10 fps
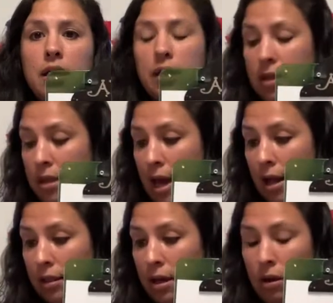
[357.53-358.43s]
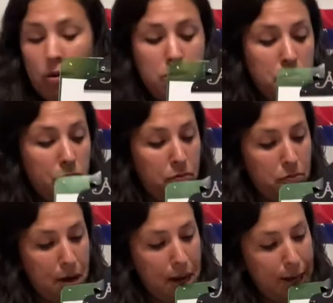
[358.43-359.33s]
Yellow,
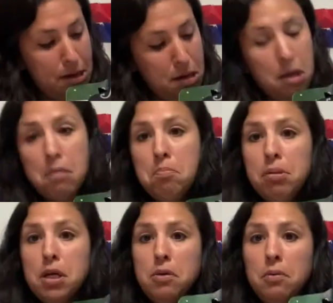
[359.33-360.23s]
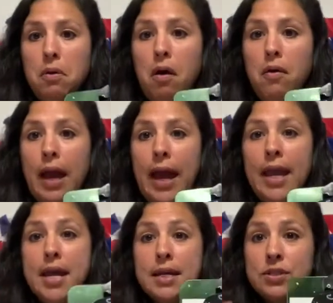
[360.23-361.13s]
red, and blue. Okay,
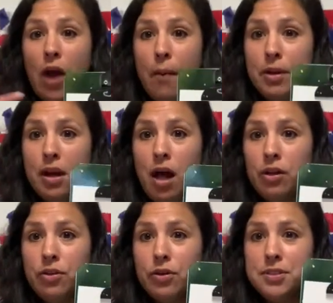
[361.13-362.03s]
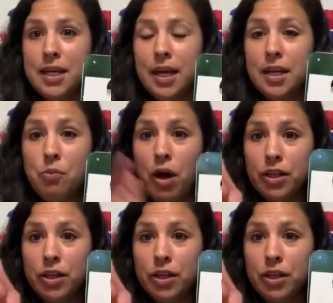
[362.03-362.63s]
so I'm going to color those in while